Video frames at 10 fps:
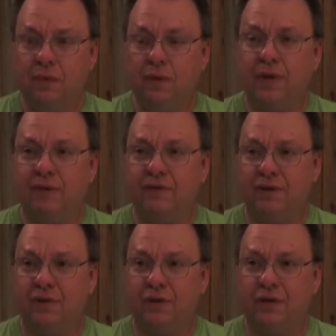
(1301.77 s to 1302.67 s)
Went and
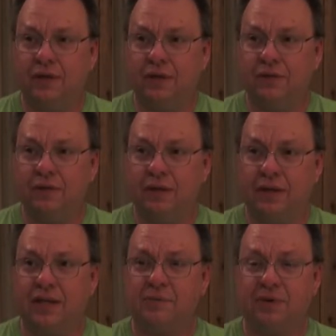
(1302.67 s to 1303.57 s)
found a
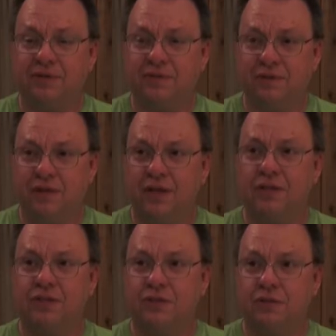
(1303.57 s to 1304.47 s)
nice place for
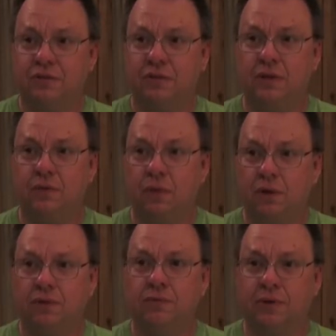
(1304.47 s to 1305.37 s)
lunch in
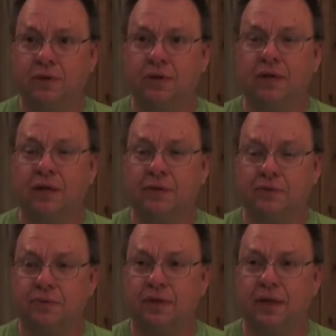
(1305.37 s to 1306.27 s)
Waldenburg. That was
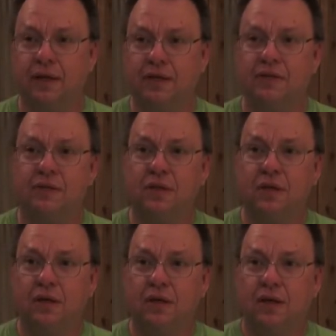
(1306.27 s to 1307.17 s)
really nice.
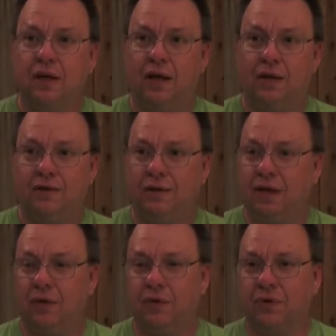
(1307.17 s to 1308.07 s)

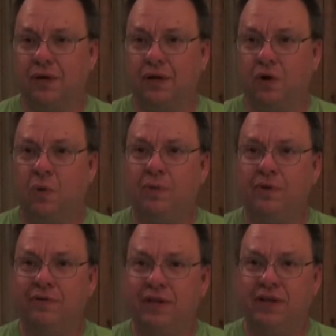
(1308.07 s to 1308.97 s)
I ordered an
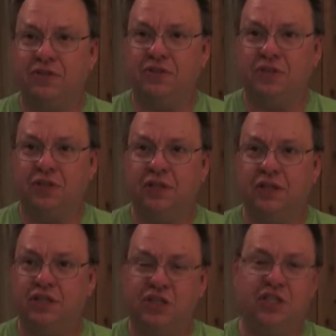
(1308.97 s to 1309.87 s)
open-faced
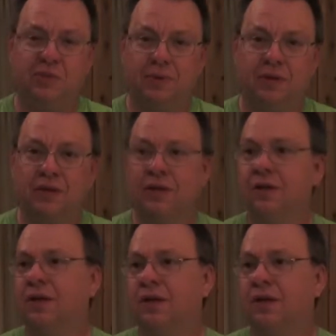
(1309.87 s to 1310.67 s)
chili cheeseburger.